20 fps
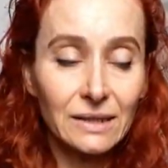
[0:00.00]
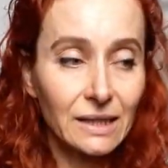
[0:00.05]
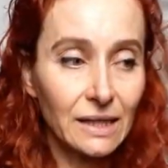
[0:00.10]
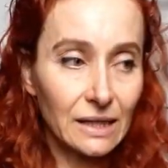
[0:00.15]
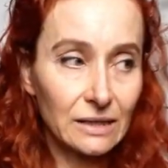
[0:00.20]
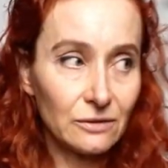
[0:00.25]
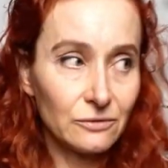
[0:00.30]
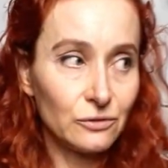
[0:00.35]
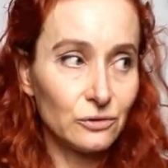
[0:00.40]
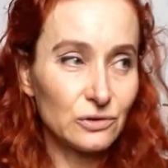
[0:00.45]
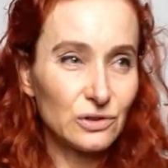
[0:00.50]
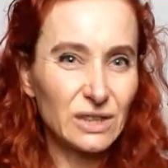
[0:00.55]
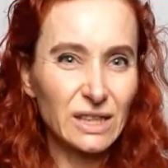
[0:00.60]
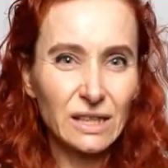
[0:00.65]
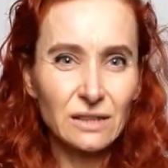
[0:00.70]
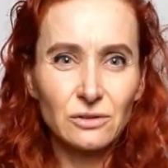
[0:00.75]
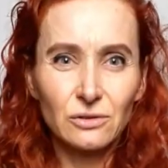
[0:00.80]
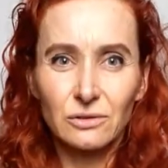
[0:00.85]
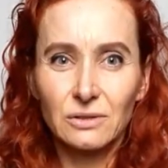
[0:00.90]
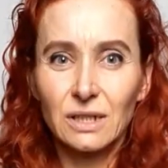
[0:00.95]
again, for
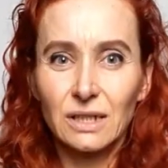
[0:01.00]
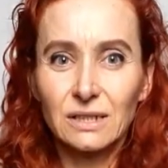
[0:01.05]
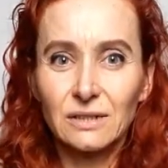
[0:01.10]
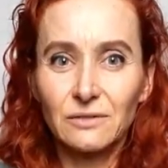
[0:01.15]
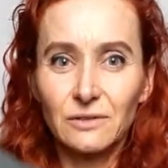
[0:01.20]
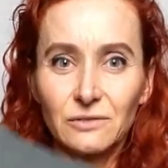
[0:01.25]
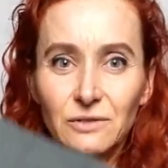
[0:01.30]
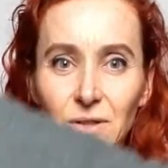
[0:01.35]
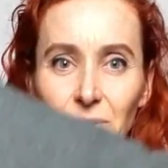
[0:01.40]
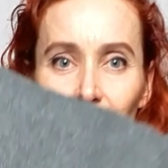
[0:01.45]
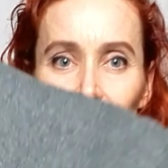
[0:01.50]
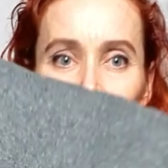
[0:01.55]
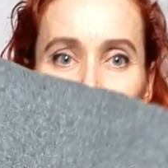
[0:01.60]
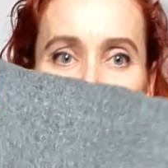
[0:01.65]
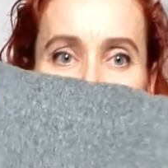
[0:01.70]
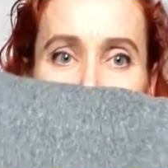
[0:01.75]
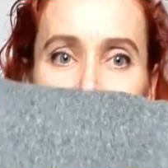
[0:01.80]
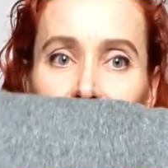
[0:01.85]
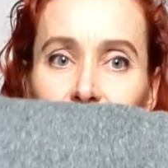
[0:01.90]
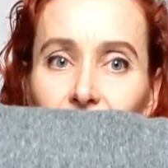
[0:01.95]
6 or 6.50 per
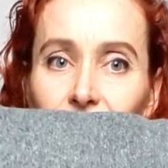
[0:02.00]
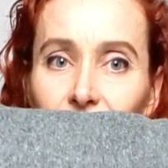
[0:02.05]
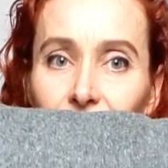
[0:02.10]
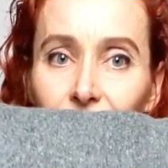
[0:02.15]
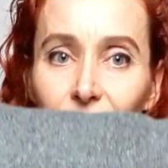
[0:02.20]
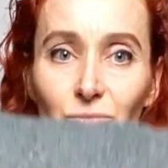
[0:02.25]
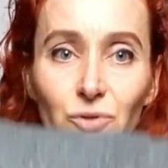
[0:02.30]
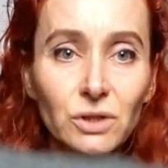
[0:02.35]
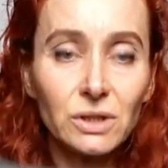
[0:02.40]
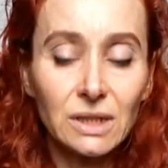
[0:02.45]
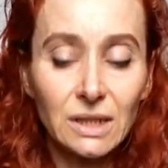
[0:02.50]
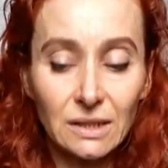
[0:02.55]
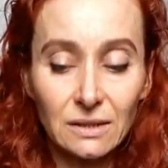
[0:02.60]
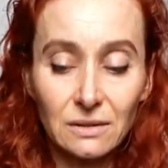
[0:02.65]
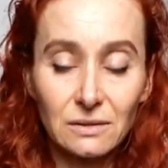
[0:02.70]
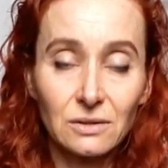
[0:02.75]
meter, brilliant.